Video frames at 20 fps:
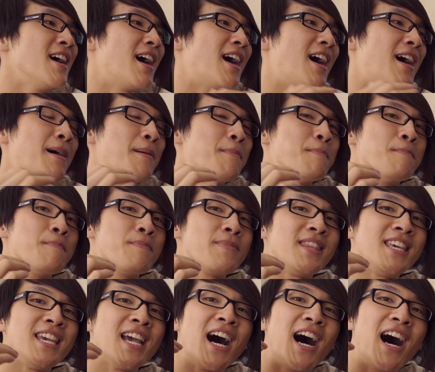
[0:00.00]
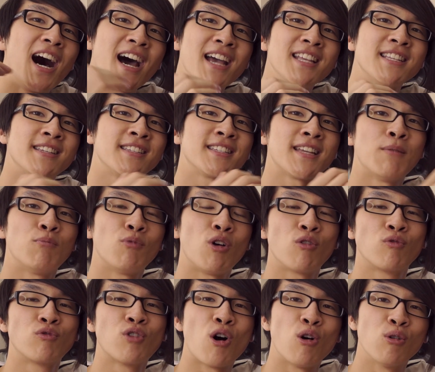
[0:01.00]
The highs are
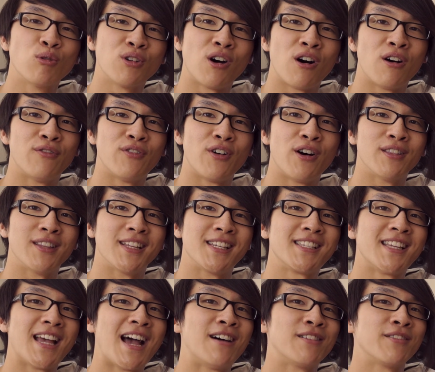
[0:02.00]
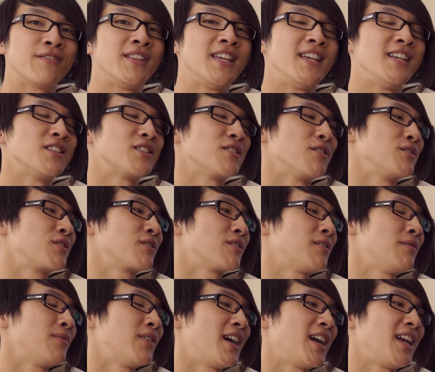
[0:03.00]
somewhat rolled off on the sound of these, so it's got
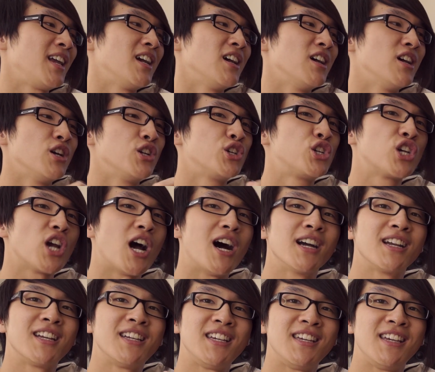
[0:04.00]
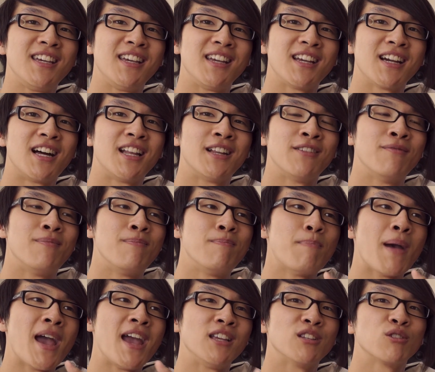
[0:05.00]
a very chunky, kind of
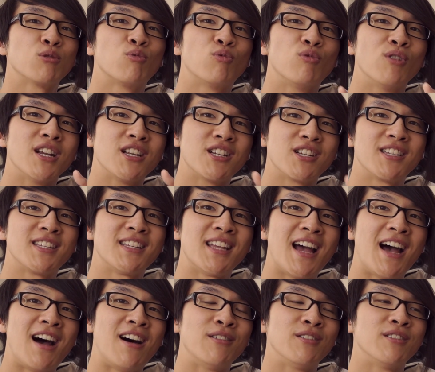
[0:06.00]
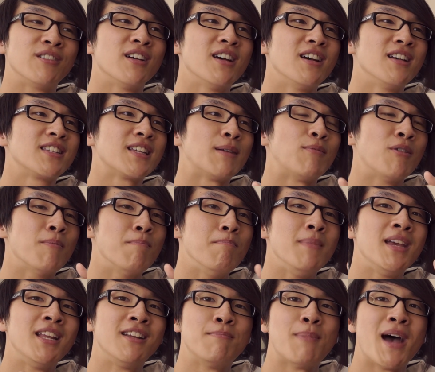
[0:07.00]
bass-rich sound, somewhat
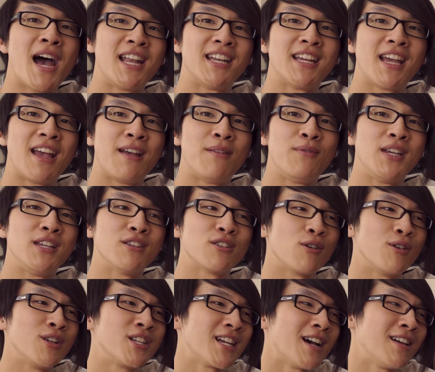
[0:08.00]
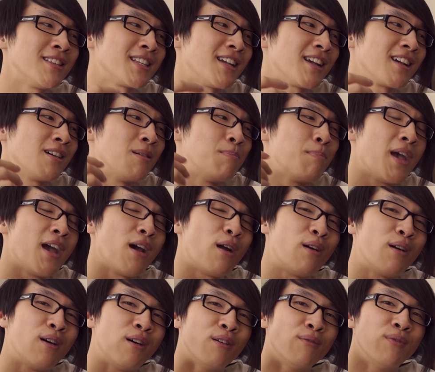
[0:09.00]
mid-band heavy, so it sounds like a
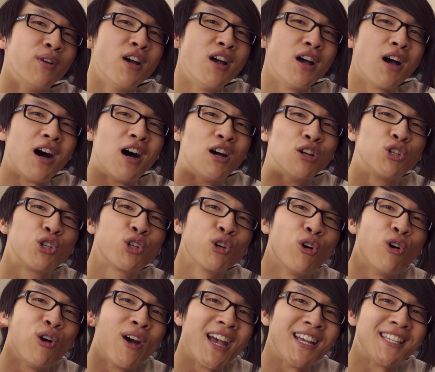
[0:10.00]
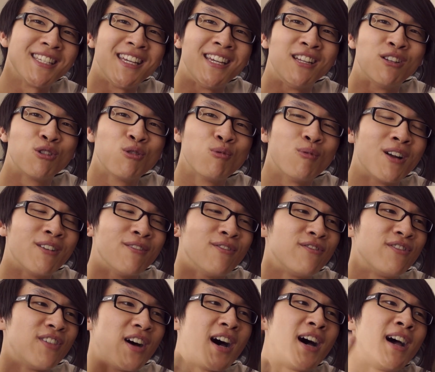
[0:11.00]
pair of Shure
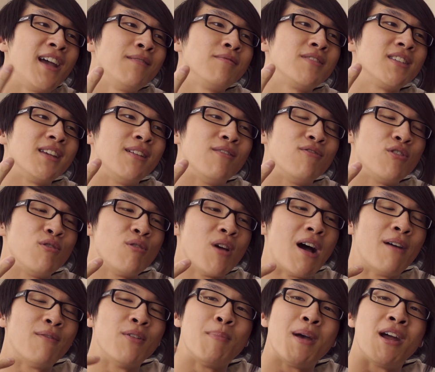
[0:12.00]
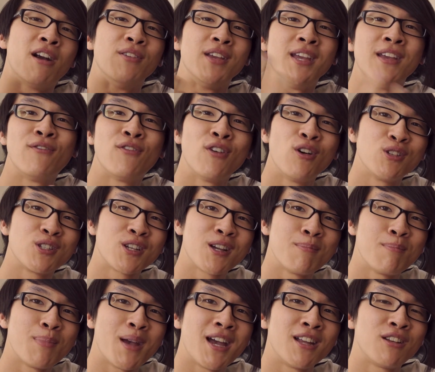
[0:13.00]
SE215s if you have a pair of earphones to
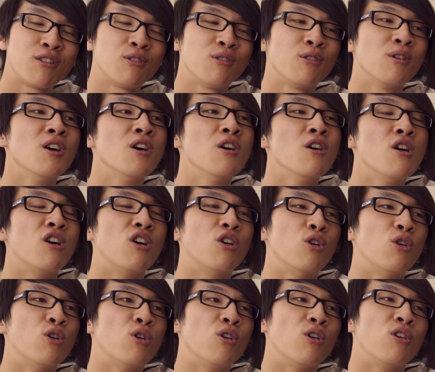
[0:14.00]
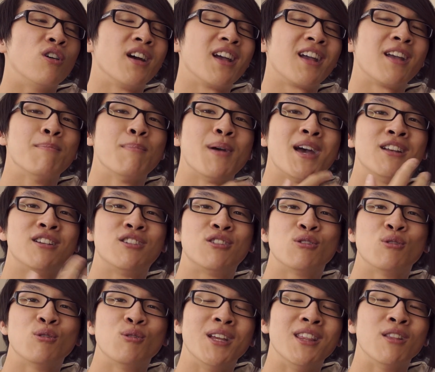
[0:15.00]
compare to, or compared
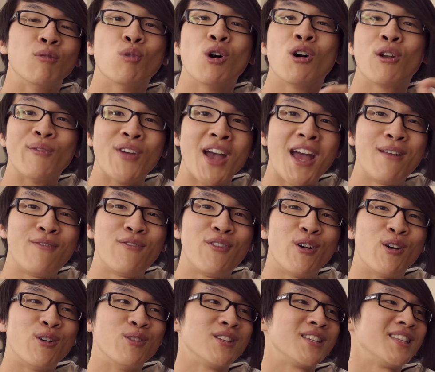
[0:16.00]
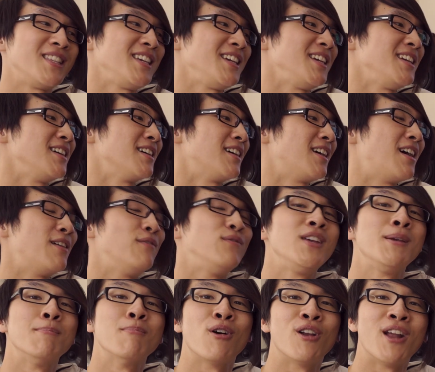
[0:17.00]
to, in the world of headphones, the
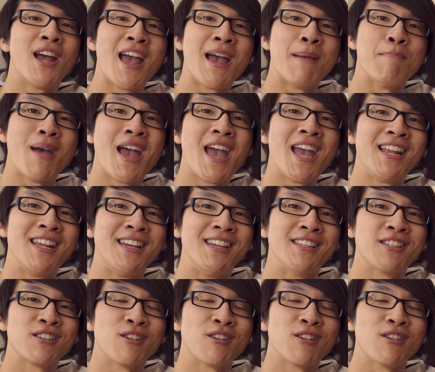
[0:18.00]
V-Motor M80s.